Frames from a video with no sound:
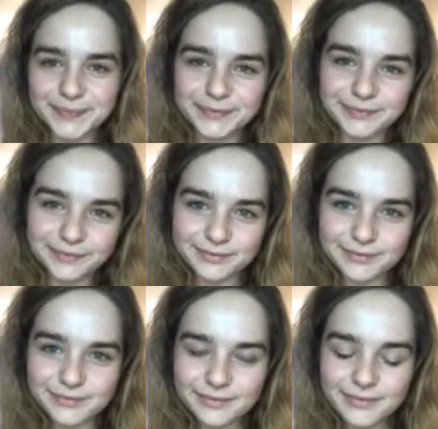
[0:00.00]

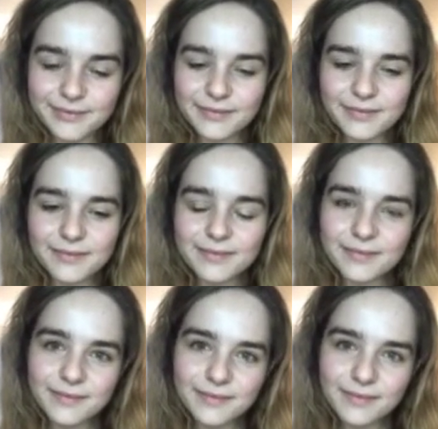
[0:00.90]

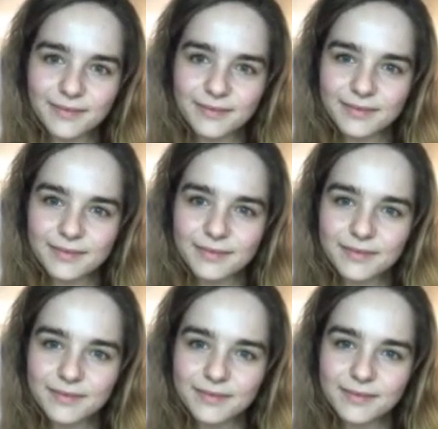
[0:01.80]

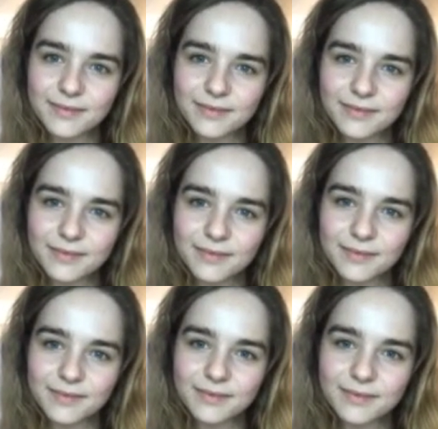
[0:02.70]

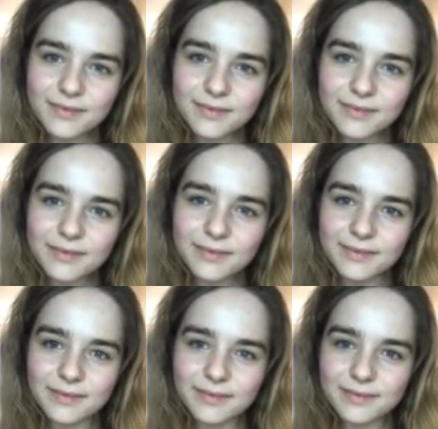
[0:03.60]

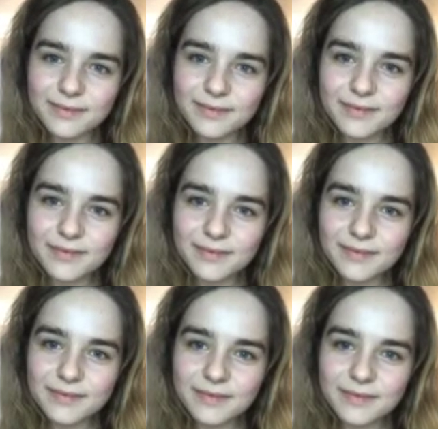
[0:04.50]

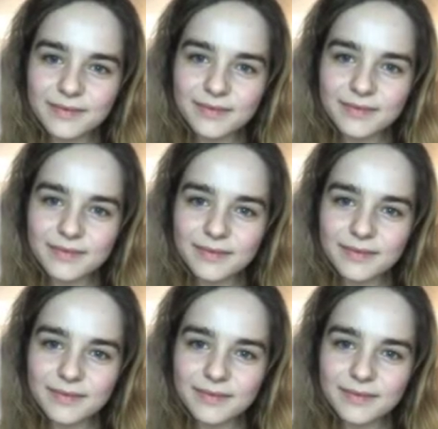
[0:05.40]
The person shown says nothing.